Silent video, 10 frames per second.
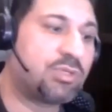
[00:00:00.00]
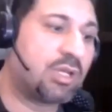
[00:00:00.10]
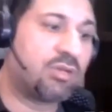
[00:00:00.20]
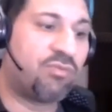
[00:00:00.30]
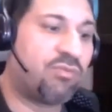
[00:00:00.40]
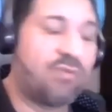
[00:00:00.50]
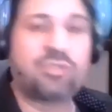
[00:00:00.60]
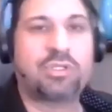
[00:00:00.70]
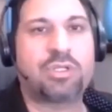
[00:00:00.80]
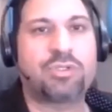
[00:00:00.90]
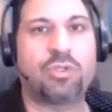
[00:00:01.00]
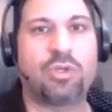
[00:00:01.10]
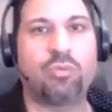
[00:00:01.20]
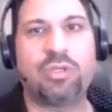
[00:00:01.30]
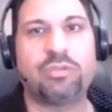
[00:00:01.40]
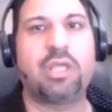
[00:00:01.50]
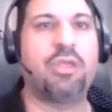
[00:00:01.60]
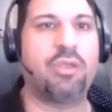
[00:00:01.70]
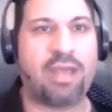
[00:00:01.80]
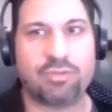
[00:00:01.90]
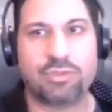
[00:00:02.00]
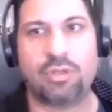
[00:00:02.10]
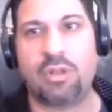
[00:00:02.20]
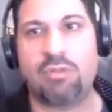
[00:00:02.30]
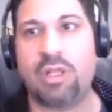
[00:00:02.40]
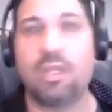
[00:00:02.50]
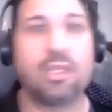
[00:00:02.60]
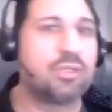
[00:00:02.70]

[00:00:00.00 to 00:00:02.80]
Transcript: we send visitors to it. We don't tell you you have to send all that.